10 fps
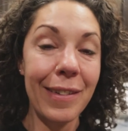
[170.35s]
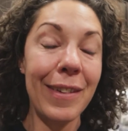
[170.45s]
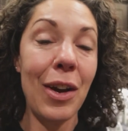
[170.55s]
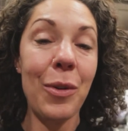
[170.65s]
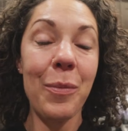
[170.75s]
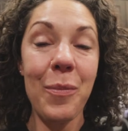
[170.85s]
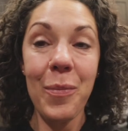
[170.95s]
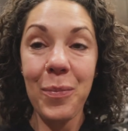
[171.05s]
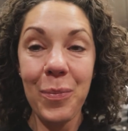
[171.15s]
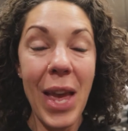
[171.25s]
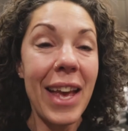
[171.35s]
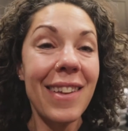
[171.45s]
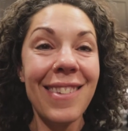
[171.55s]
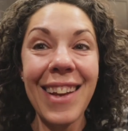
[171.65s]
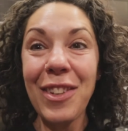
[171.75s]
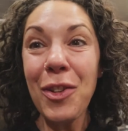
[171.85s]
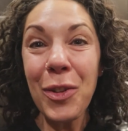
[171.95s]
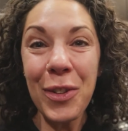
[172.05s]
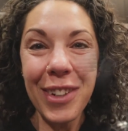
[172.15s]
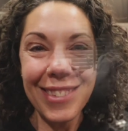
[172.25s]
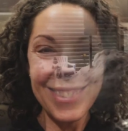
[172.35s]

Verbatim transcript: So stay tuned.